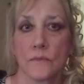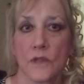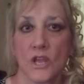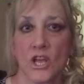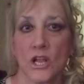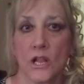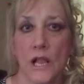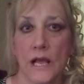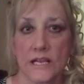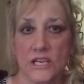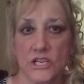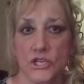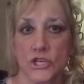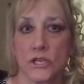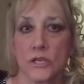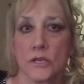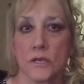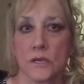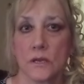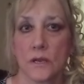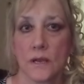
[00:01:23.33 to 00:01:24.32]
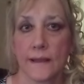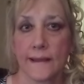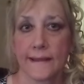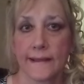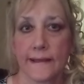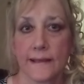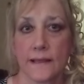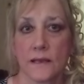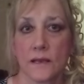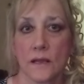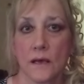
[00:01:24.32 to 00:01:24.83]
the election,
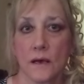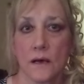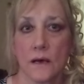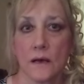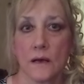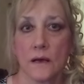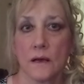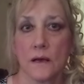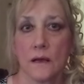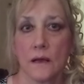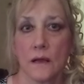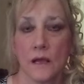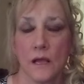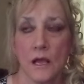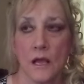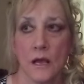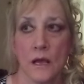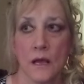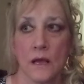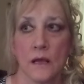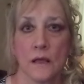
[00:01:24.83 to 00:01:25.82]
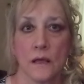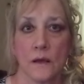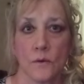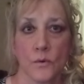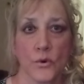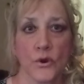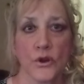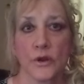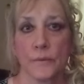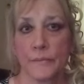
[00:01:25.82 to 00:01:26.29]
and we're